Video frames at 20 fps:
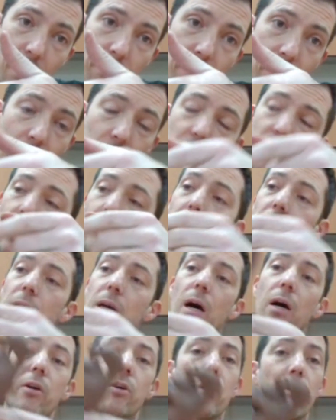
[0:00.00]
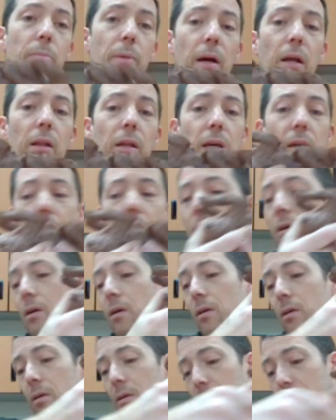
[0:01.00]
out some of the underbelly.
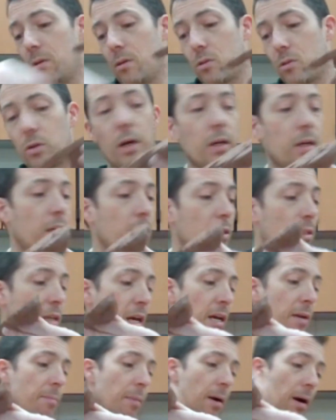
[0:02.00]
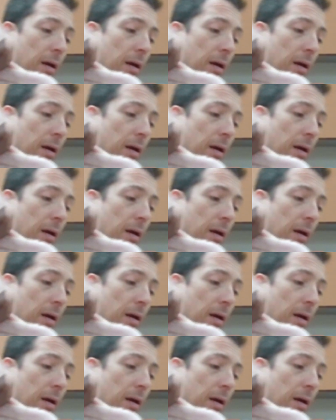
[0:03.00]
So I can take my